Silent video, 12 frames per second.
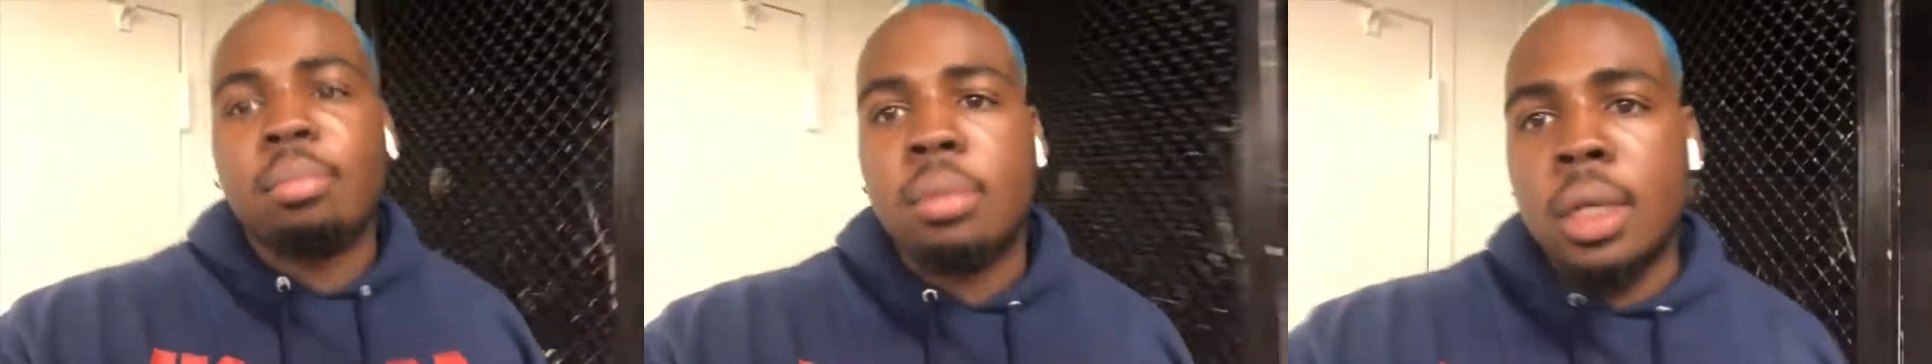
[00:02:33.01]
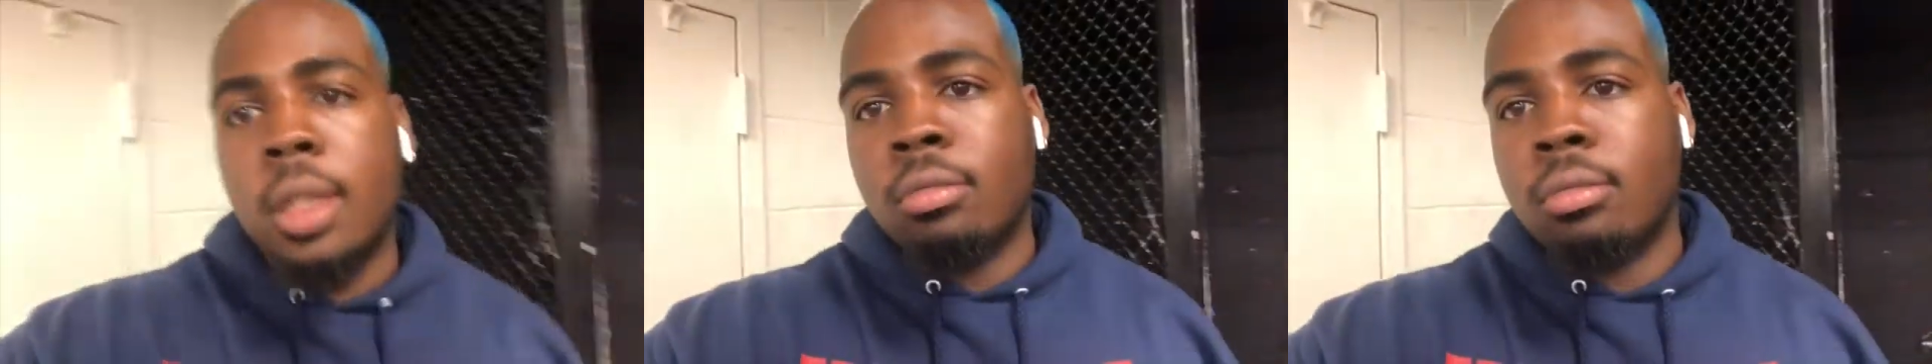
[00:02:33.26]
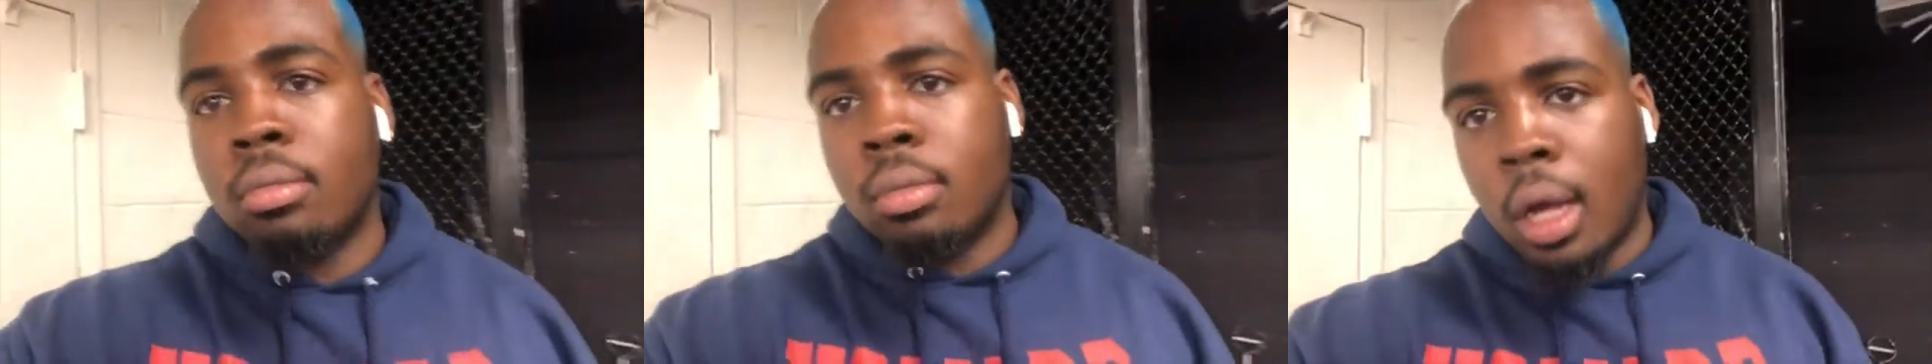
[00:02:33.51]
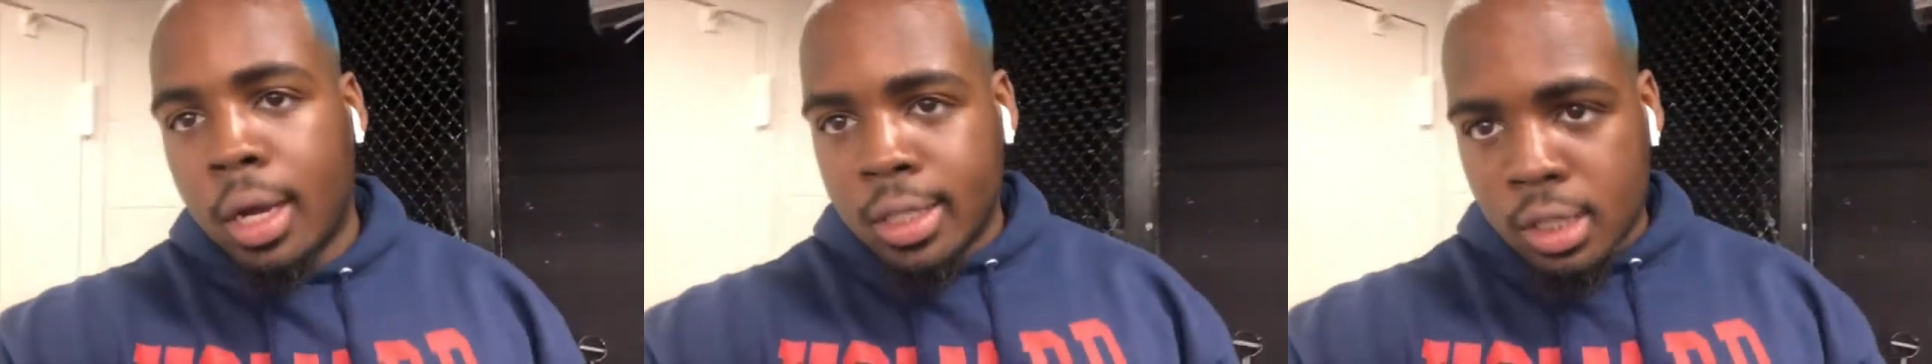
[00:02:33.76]
But
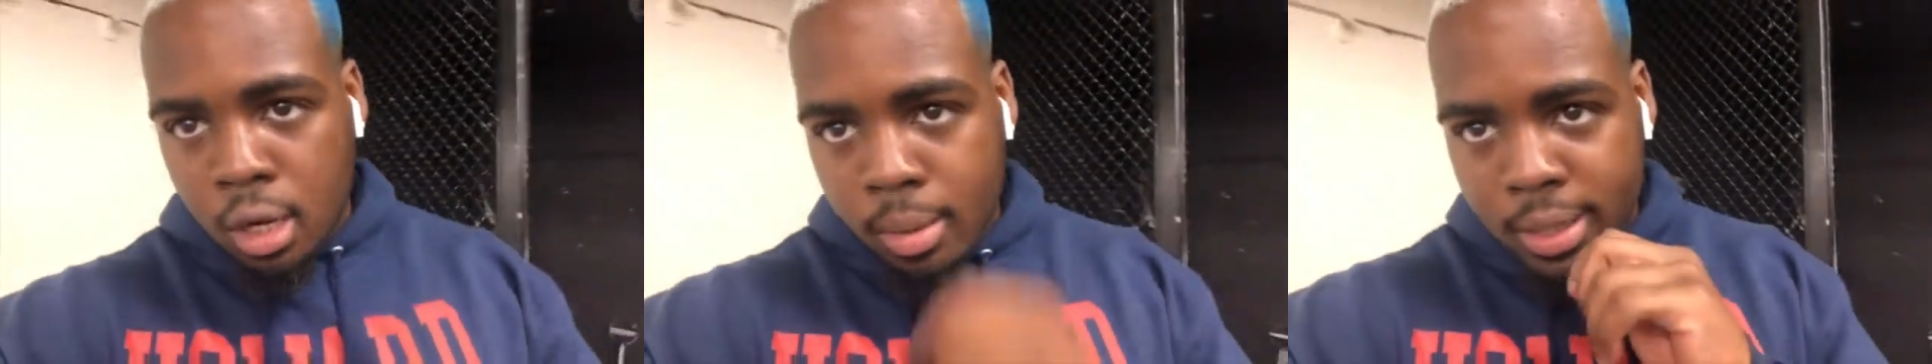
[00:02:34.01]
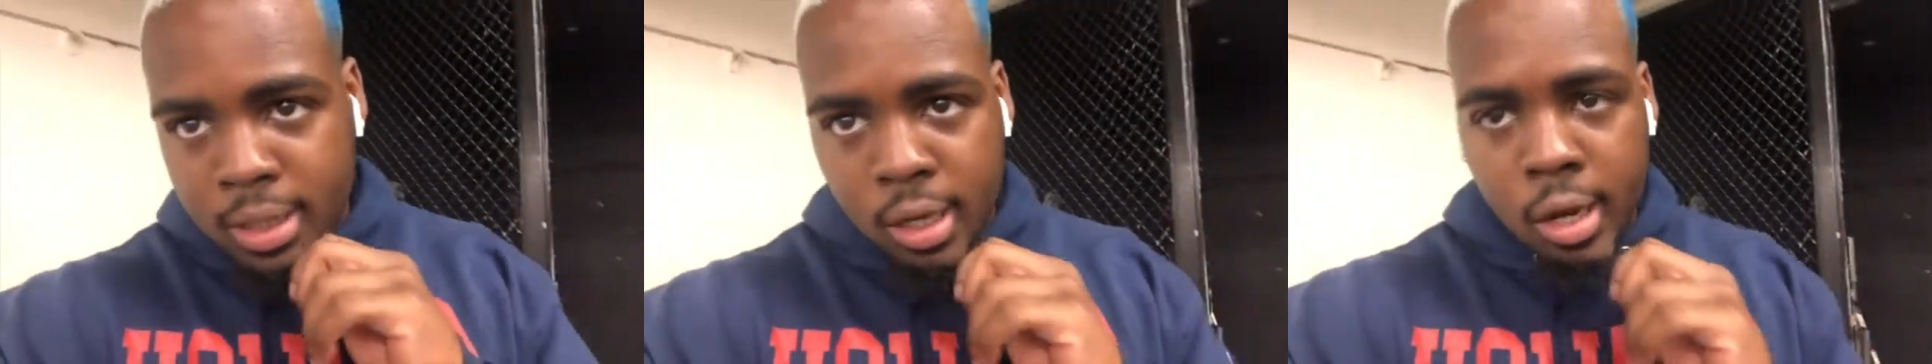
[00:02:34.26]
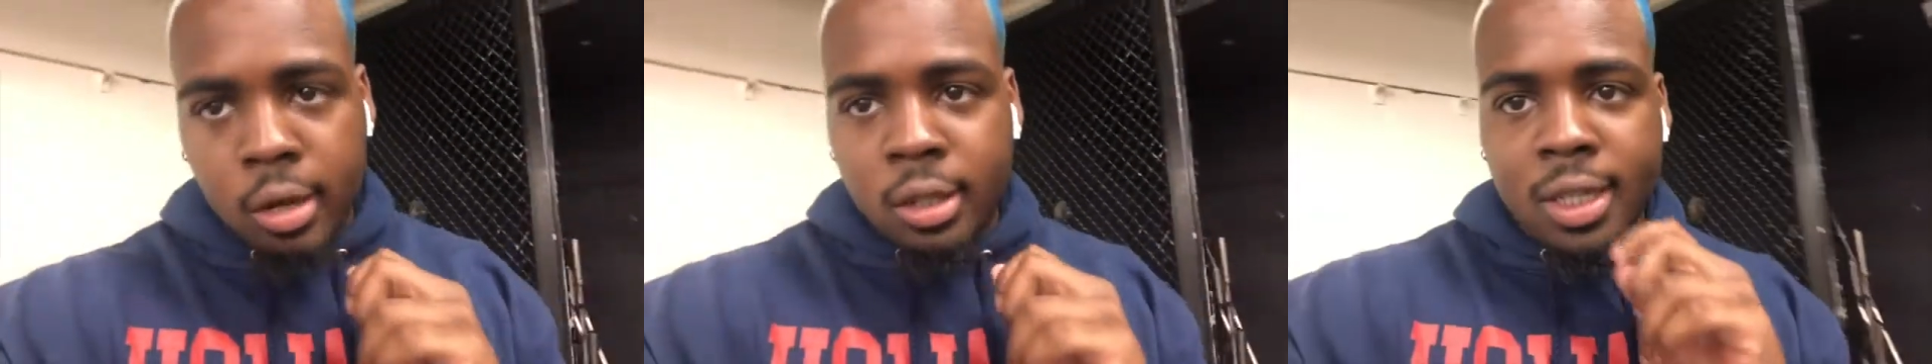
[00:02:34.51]
I guess I'll go back to y'all in a